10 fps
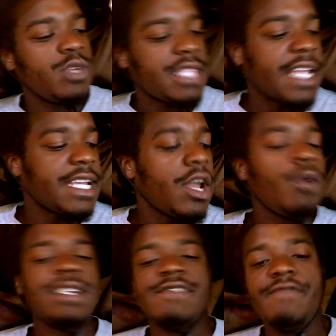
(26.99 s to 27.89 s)
one thing that
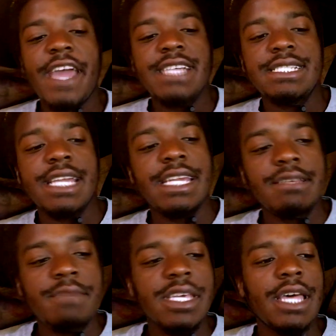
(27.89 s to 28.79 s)
always
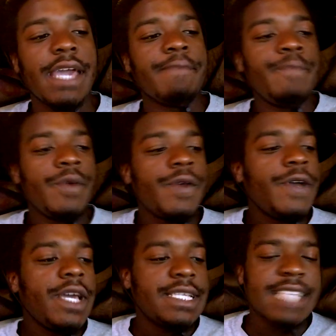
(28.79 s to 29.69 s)
fascinated me. Like,
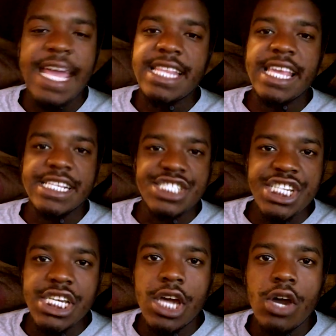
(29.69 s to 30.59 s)
it's kind of like a
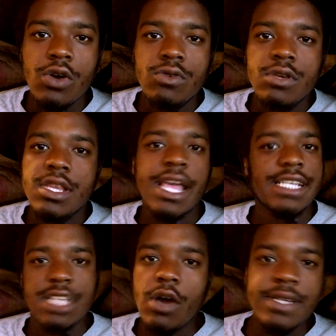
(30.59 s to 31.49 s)
cheat code. Like,
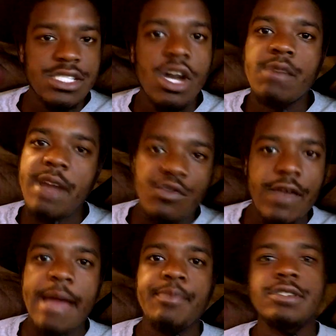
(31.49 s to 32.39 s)
cause I always talk about
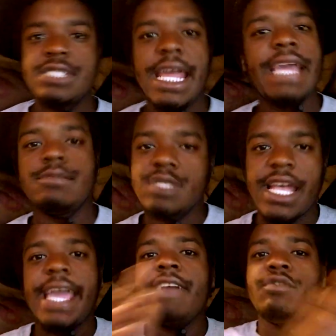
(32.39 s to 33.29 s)
rappers' names.
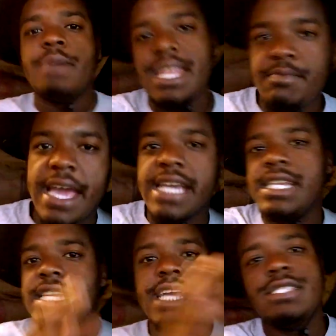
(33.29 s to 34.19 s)
Like everybody back in
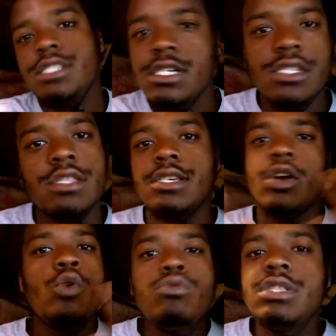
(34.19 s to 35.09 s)
the day took the
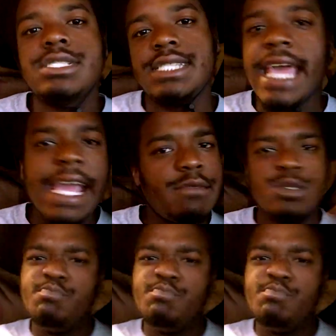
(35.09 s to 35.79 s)
coolest names: